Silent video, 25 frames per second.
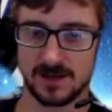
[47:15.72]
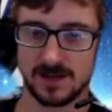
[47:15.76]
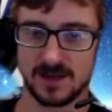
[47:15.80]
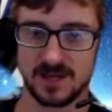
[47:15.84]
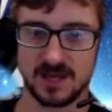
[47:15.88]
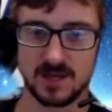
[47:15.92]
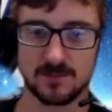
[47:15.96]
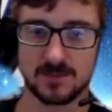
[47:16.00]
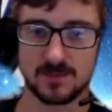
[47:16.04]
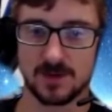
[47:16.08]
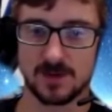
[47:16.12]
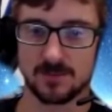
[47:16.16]

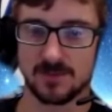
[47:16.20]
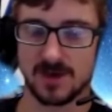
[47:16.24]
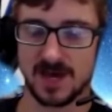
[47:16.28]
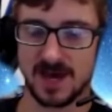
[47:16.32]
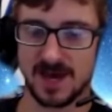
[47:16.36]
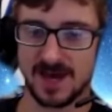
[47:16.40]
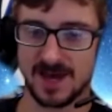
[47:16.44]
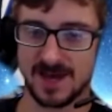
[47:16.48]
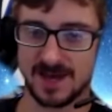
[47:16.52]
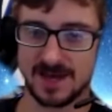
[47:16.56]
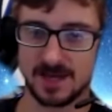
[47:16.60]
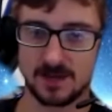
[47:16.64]

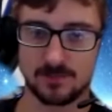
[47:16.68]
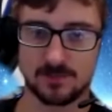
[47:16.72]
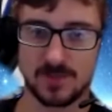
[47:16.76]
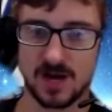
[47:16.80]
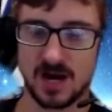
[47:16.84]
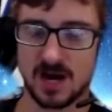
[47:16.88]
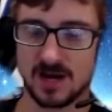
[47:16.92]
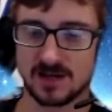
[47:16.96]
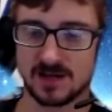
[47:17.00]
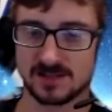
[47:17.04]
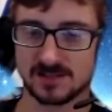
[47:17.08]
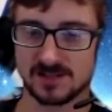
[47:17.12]
MMA,
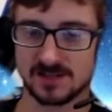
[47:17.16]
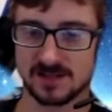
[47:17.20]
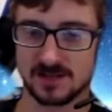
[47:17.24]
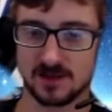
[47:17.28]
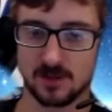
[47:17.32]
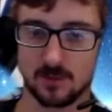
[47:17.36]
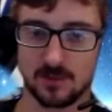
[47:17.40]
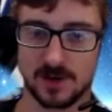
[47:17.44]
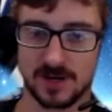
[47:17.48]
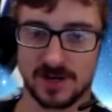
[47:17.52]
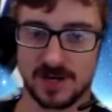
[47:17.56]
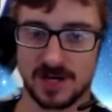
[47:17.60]
boxing,
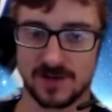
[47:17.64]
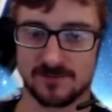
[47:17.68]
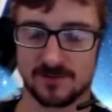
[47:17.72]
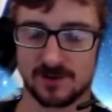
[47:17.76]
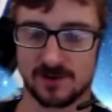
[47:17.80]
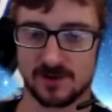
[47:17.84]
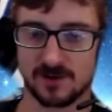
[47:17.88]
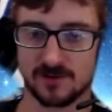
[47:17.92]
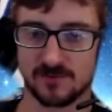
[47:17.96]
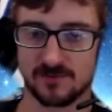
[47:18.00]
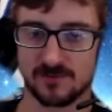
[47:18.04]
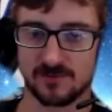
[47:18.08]
or
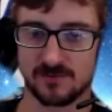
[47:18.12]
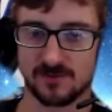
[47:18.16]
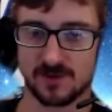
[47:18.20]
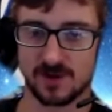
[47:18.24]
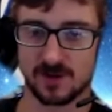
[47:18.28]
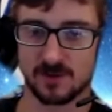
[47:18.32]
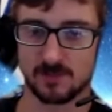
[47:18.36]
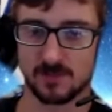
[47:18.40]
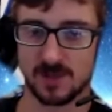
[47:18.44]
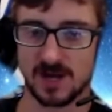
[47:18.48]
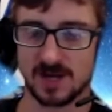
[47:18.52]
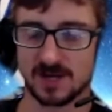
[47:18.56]
whatever,
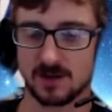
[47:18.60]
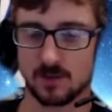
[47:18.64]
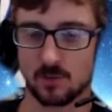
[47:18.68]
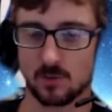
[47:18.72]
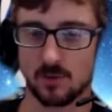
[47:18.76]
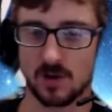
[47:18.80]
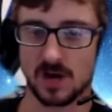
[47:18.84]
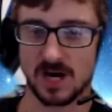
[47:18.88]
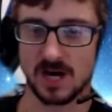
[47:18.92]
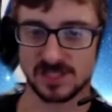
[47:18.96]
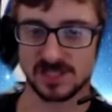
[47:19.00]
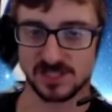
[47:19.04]
from like a
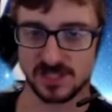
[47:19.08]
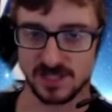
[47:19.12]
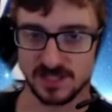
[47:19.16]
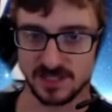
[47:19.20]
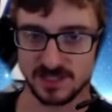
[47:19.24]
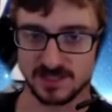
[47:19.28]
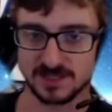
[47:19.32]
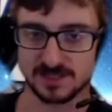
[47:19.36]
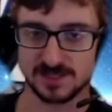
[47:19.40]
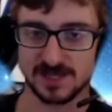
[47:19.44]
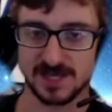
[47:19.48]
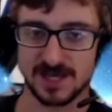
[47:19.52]
watching
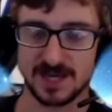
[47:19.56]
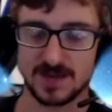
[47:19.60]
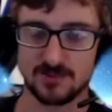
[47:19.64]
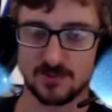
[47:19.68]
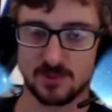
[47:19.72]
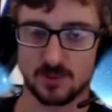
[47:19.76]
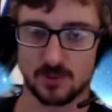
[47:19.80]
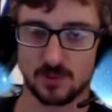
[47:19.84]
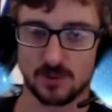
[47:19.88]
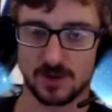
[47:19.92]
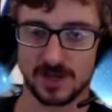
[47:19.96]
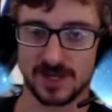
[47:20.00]
it
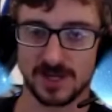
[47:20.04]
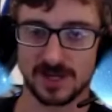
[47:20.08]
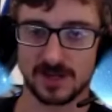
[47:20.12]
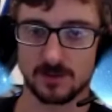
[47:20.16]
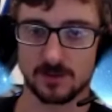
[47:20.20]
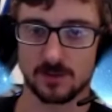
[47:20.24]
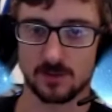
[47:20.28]
standpoint,